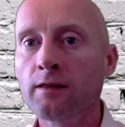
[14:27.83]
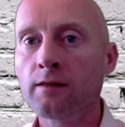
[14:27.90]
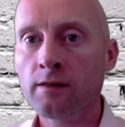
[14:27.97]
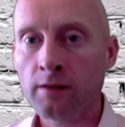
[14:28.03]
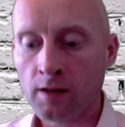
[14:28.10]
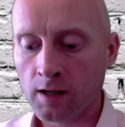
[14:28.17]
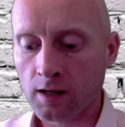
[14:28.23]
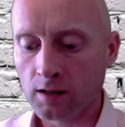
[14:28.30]

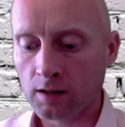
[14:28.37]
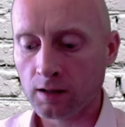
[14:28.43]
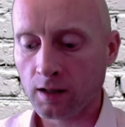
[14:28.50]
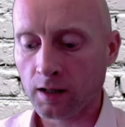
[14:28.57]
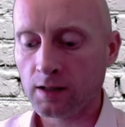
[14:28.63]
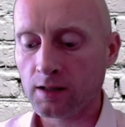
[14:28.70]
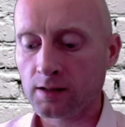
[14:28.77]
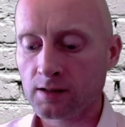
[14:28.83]
and
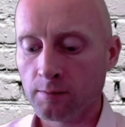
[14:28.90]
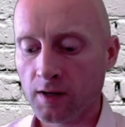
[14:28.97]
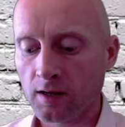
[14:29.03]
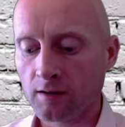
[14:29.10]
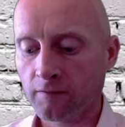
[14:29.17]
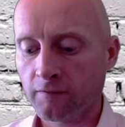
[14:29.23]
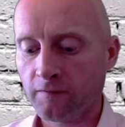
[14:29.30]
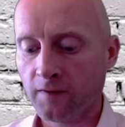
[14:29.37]
then I need
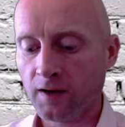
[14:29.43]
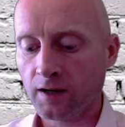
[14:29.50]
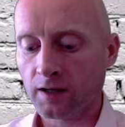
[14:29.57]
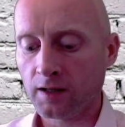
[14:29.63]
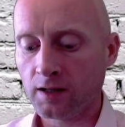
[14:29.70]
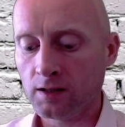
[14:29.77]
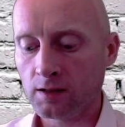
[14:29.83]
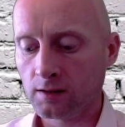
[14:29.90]
to make
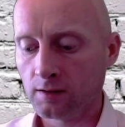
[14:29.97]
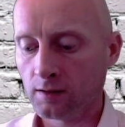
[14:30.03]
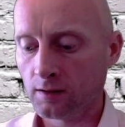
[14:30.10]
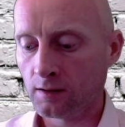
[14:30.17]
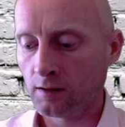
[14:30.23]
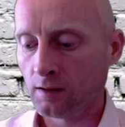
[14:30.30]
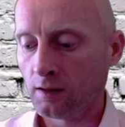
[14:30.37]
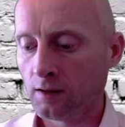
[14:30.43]
find
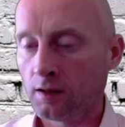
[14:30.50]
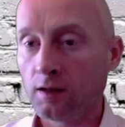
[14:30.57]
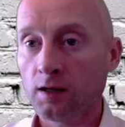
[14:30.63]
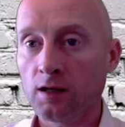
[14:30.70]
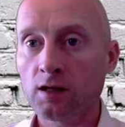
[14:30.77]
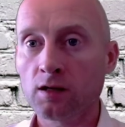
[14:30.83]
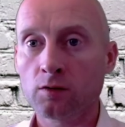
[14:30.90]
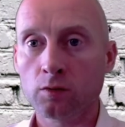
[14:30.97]

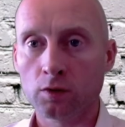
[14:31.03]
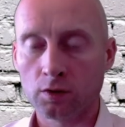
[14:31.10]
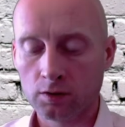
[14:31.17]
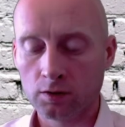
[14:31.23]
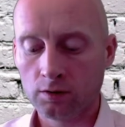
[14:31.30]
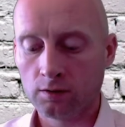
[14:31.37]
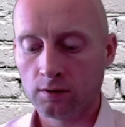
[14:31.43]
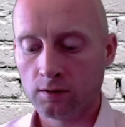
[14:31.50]

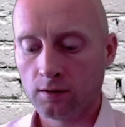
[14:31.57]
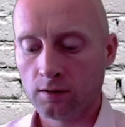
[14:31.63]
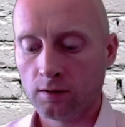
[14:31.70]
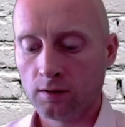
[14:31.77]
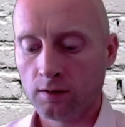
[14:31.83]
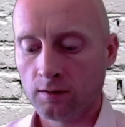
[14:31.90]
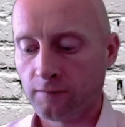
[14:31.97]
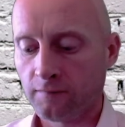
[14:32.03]
equal
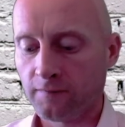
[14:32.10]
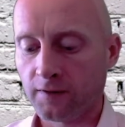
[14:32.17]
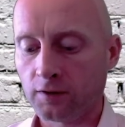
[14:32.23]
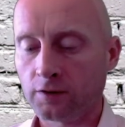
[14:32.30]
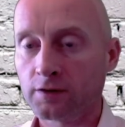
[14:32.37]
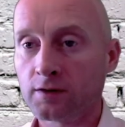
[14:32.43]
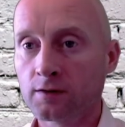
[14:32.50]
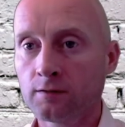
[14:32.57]

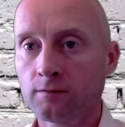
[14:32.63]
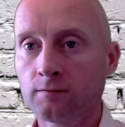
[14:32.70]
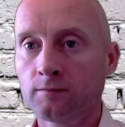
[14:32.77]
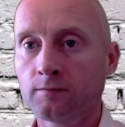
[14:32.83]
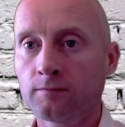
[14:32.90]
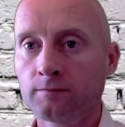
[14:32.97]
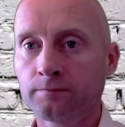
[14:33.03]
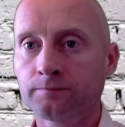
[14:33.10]
false.
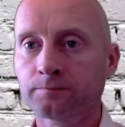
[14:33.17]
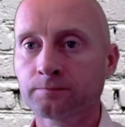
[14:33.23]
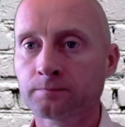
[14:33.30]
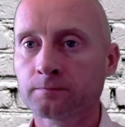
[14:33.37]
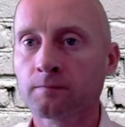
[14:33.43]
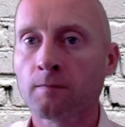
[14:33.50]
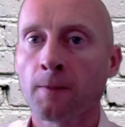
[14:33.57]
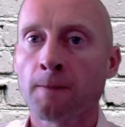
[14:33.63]

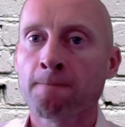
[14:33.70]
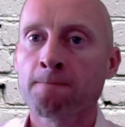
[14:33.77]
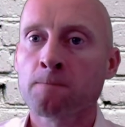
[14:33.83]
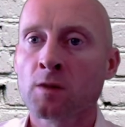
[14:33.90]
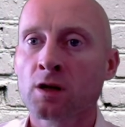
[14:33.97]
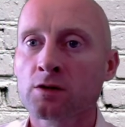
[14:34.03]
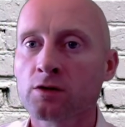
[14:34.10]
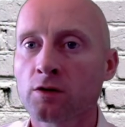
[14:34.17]

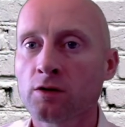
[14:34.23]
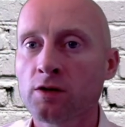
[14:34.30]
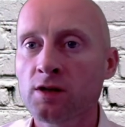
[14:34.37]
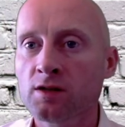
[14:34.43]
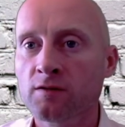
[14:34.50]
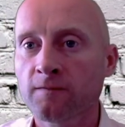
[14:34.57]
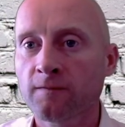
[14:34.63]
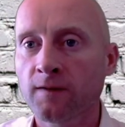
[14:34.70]
So
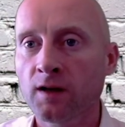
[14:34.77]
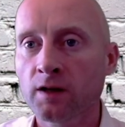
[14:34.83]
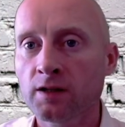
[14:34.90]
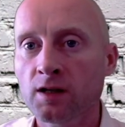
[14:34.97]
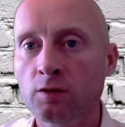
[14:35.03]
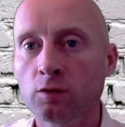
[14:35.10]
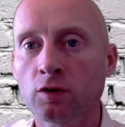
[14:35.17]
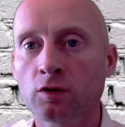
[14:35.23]
this
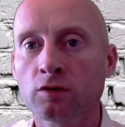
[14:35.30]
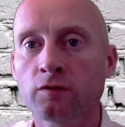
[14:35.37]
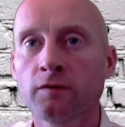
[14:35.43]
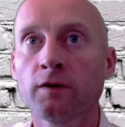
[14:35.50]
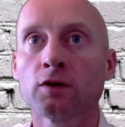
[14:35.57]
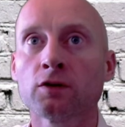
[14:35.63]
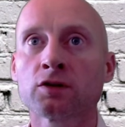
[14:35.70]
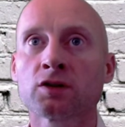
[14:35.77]
find
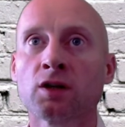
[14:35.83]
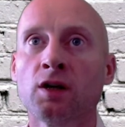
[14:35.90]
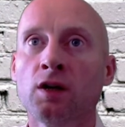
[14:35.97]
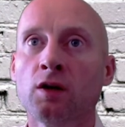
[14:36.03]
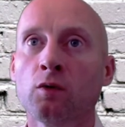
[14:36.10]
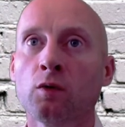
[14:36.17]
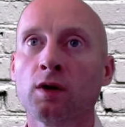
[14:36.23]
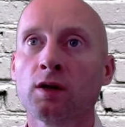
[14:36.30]
equals
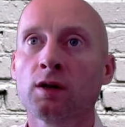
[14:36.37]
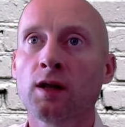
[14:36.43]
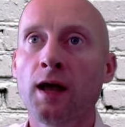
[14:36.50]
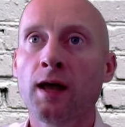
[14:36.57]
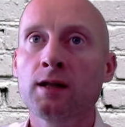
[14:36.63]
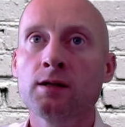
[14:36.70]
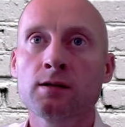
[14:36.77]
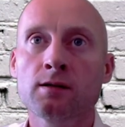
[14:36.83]
false
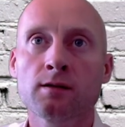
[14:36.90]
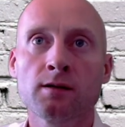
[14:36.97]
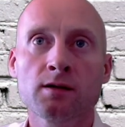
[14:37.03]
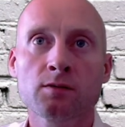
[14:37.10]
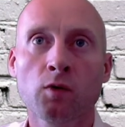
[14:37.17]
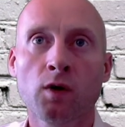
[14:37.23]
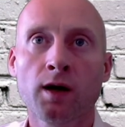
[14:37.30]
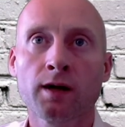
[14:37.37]
will end
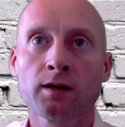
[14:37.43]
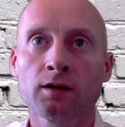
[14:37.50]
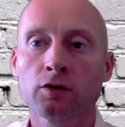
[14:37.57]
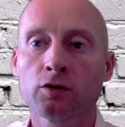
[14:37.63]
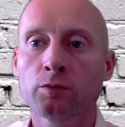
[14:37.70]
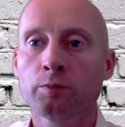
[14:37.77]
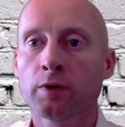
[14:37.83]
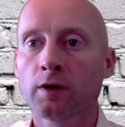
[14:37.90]
this
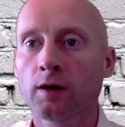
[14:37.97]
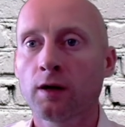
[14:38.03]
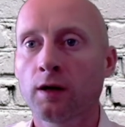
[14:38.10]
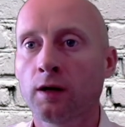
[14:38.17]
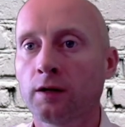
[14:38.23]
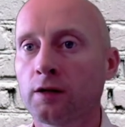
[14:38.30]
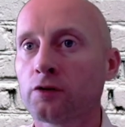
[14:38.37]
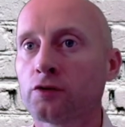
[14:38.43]
while
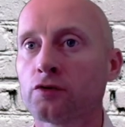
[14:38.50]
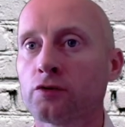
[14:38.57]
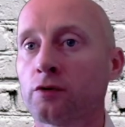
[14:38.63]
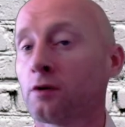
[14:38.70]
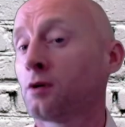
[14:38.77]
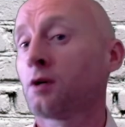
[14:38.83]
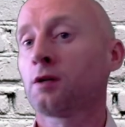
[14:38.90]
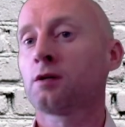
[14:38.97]
loop
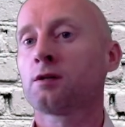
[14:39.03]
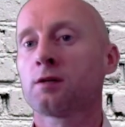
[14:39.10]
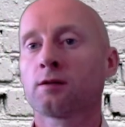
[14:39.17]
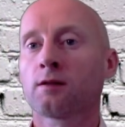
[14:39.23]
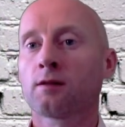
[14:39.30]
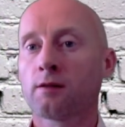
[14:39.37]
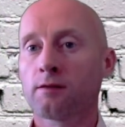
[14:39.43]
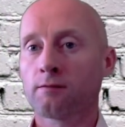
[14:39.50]
and,
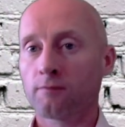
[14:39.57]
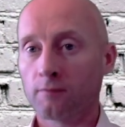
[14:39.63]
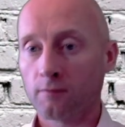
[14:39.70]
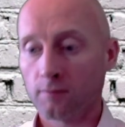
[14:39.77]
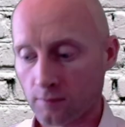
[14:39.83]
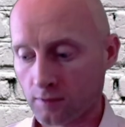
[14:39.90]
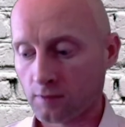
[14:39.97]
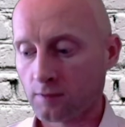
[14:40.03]
and
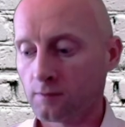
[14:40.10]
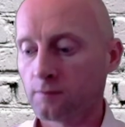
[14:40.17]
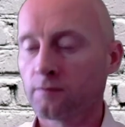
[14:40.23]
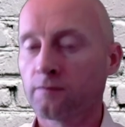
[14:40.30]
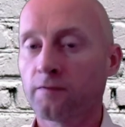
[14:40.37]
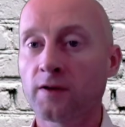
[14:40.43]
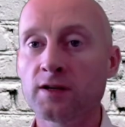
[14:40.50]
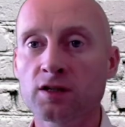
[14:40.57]

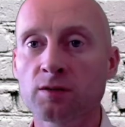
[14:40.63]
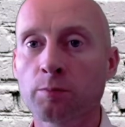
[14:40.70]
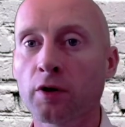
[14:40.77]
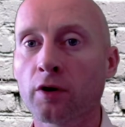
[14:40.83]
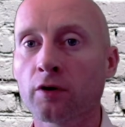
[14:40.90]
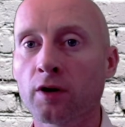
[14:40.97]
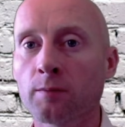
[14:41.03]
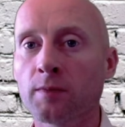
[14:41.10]

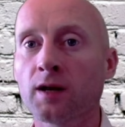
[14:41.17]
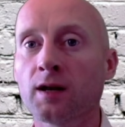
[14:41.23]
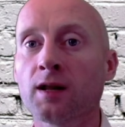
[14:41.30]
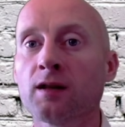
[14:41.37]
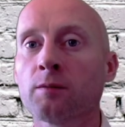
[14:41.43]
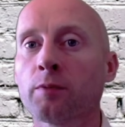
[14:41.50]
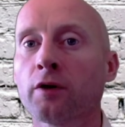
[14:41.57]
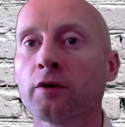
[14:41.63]
finish the
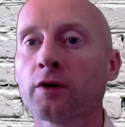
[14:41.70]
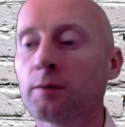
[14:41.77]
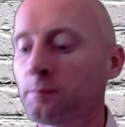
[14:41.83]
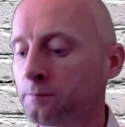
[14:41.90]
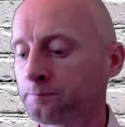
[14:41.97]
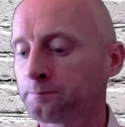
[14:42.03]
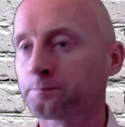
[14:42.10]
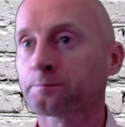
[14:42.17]
program and end the
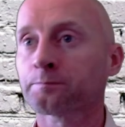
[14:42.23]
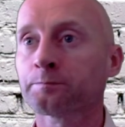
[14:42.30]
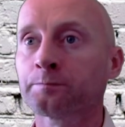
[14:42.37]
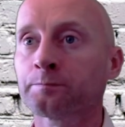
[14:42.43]
program.